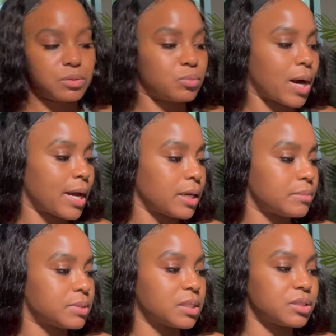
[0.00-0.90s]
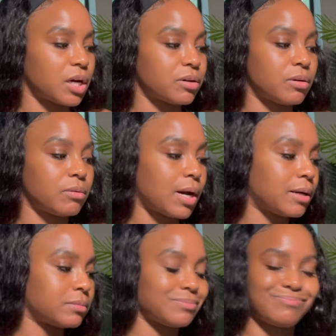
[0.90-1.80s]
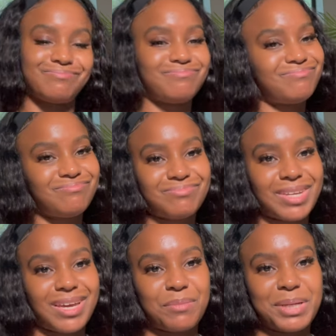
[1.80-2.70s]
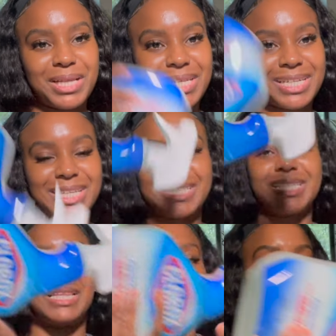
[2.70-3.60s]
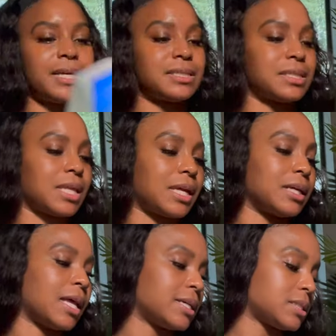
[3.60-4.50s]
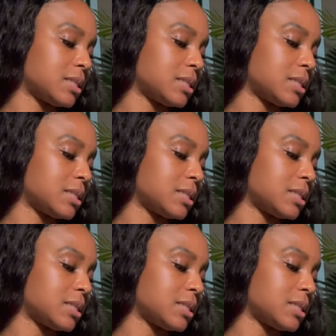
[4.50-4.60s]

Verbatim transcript: wipes, because y'all know I got to be cleaning this glass. It's a lot of glass in